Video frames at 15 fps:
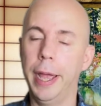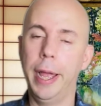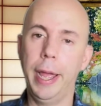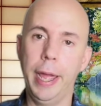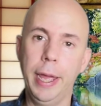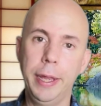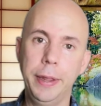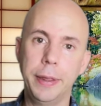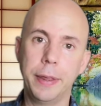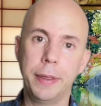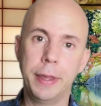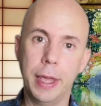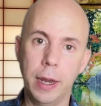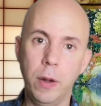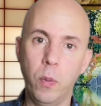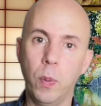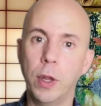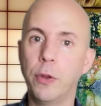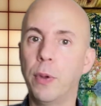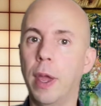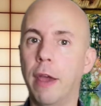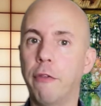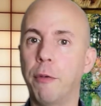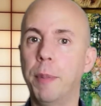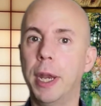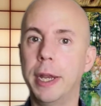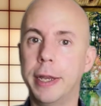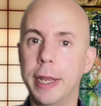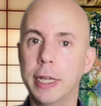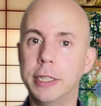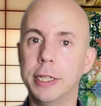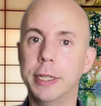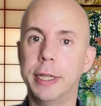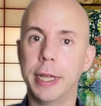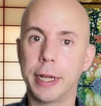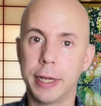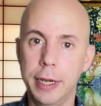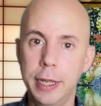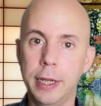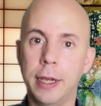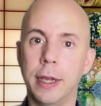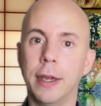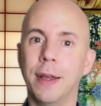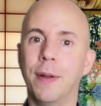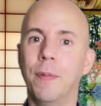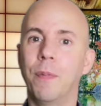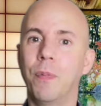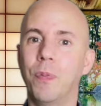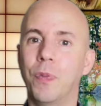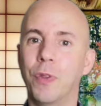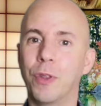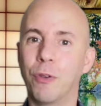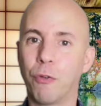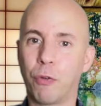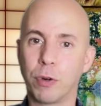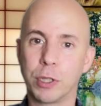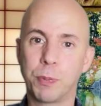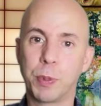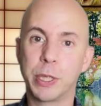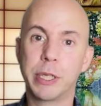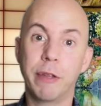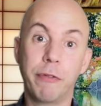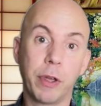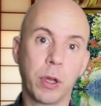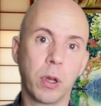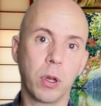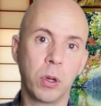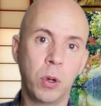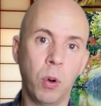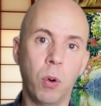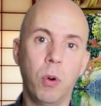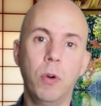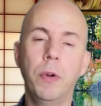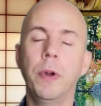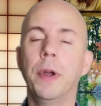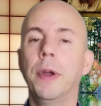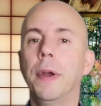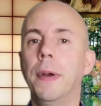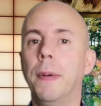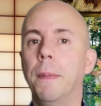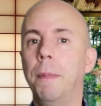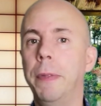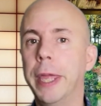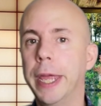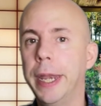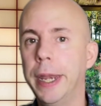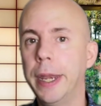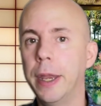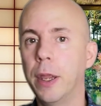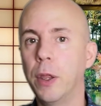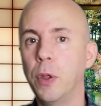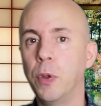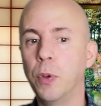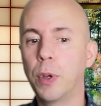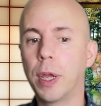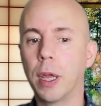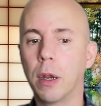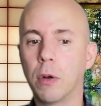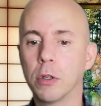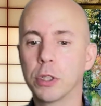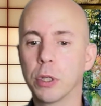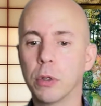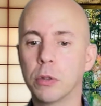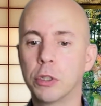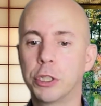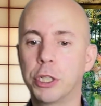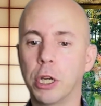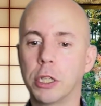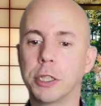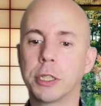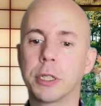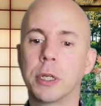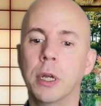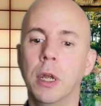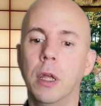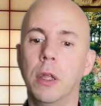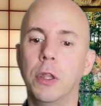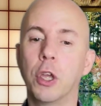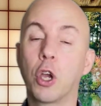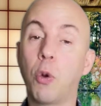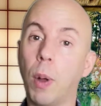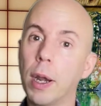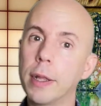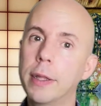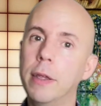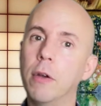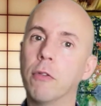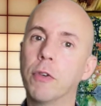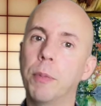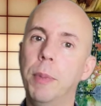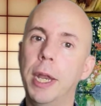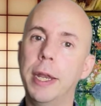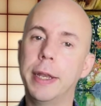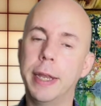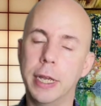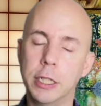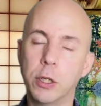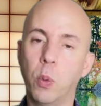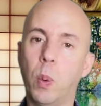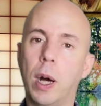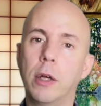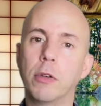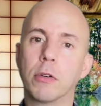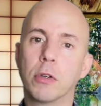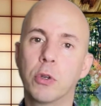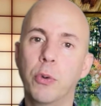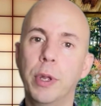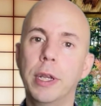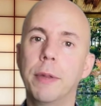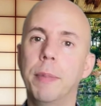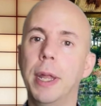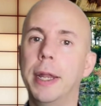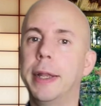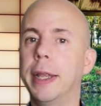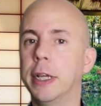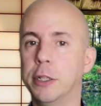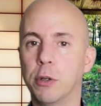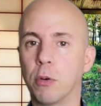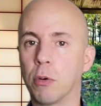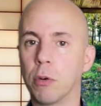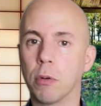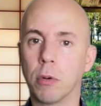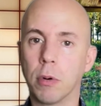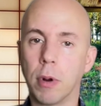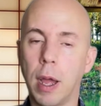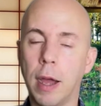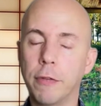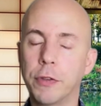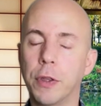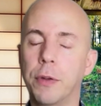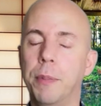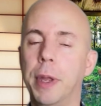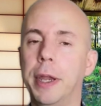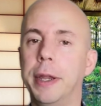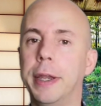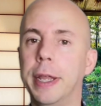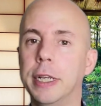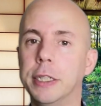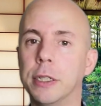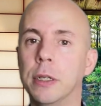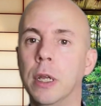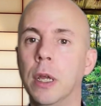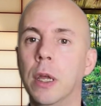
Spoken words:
And then when you have a meditation technique for a specific goal, then you can also judge the quality of the meditation while you're doing the meditation, or after the meditation.